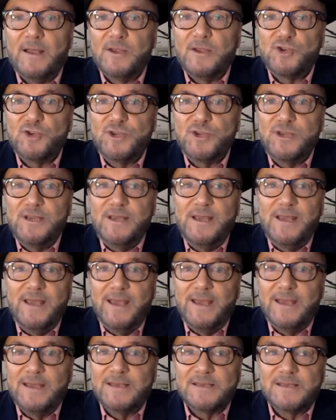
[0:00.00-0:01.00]
She
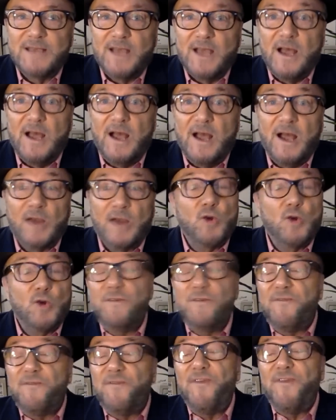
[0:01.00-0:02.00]
is a
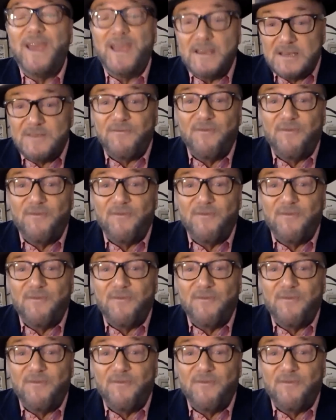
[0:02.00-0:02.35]
good face